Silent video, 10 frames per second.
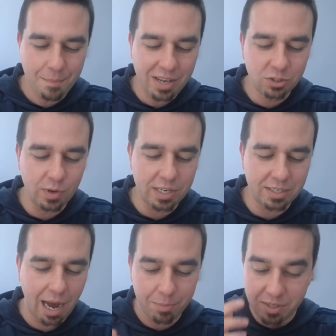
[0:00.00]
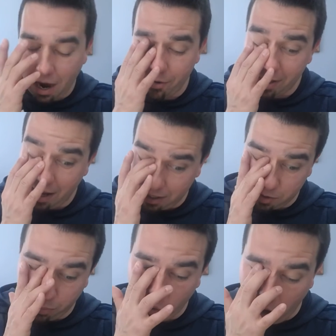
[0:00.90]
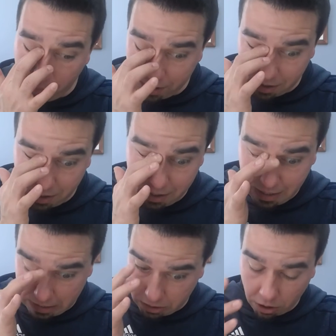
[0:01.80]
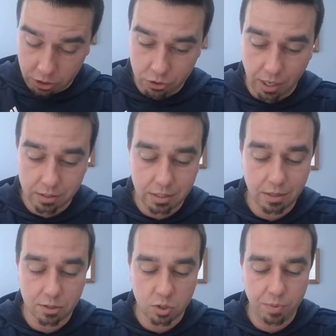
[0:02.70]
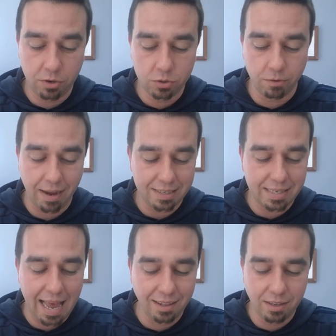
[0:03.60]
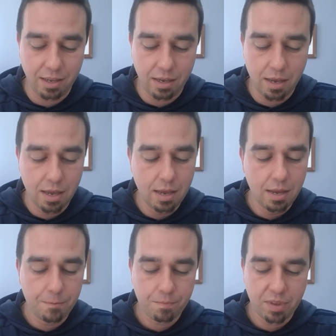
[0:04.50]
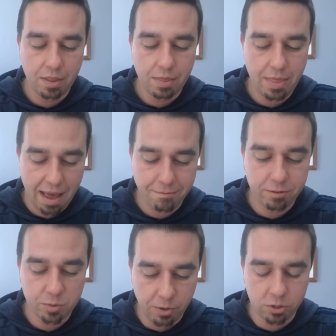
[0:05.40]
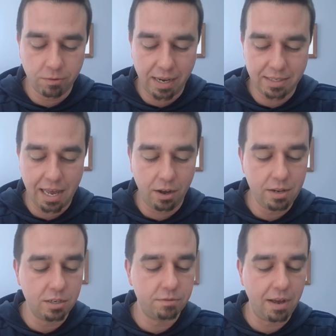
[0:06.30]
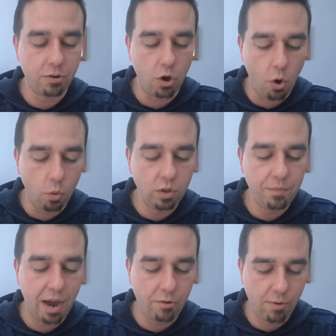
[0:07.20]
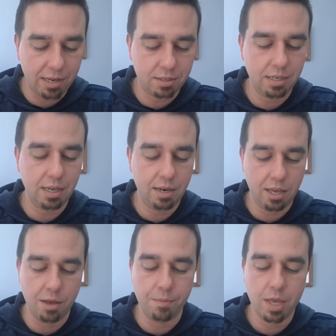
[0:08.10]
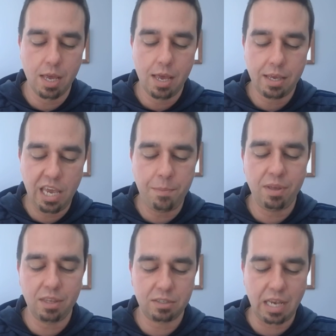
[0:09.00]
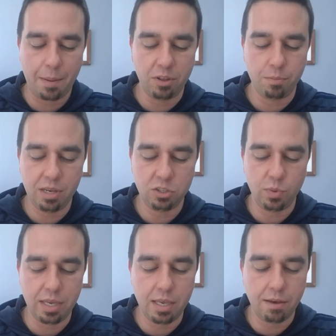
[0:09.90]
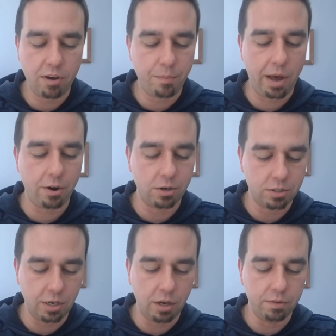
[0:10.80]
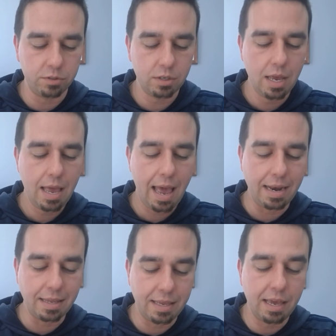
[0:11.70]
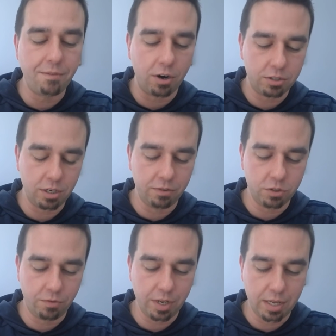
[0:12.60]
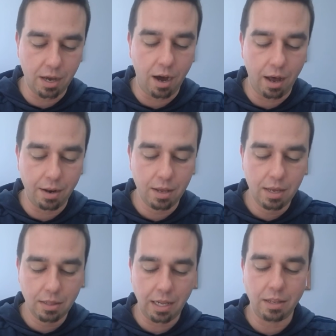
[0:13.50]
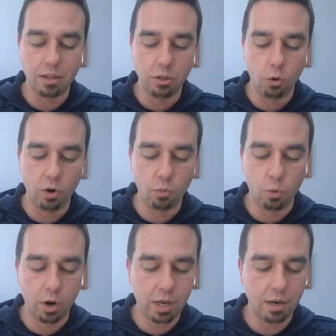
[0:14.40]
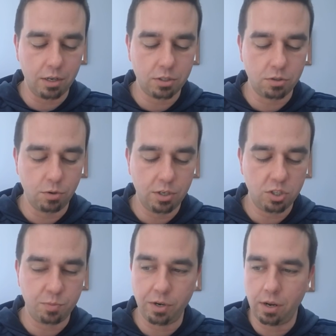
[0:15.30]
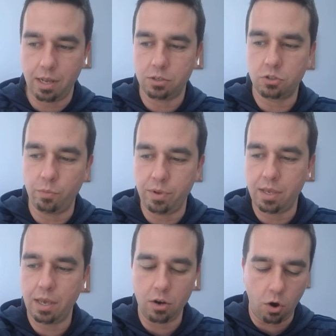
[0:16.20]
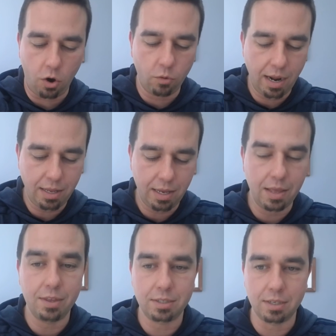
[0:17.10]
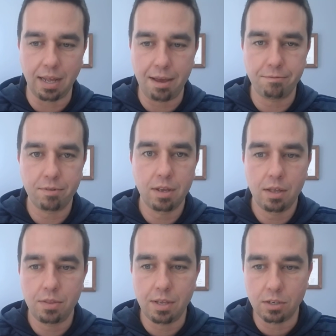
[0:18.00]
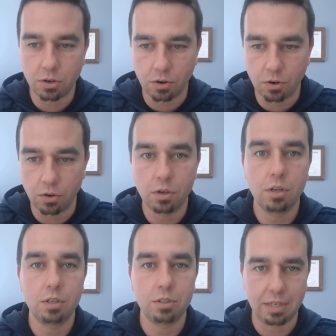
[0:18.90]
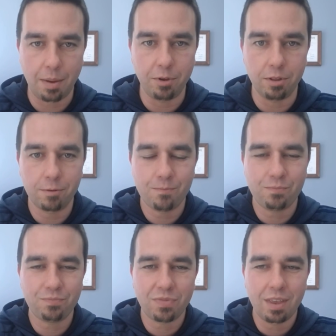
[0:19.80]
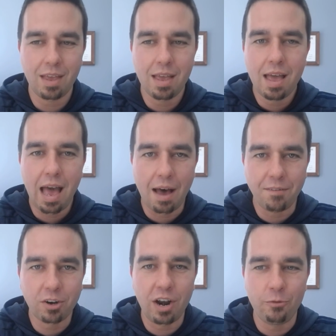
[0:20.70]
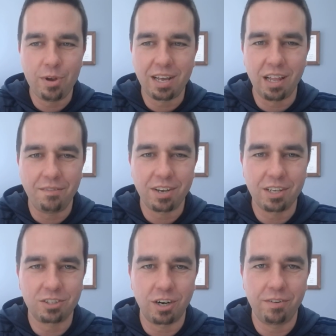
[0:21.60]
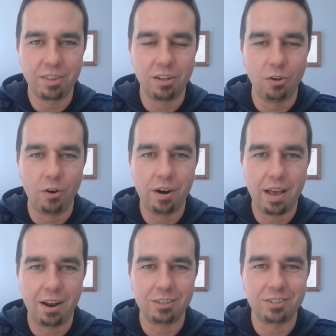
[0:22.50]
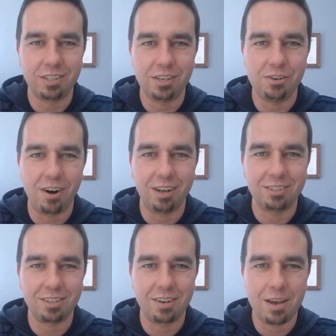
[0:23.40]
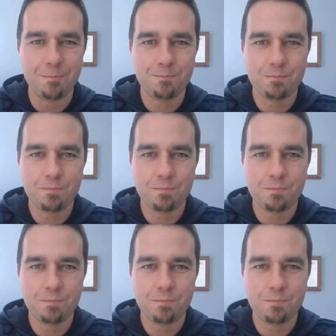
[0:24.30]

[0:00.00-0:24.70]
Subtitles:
It means we stop doubting God's promises and start trusting the spiritual vitality. That spiritual vitality is found only by resting in him. Keeping the Sabbath means we give up on ourselves and give ourselves over to God, letting the Lord work in us through his Spirit, and so begin already in this life the eternal Sabbath. Have a great week loving and serving the Lord, and I'll see you on Sunday.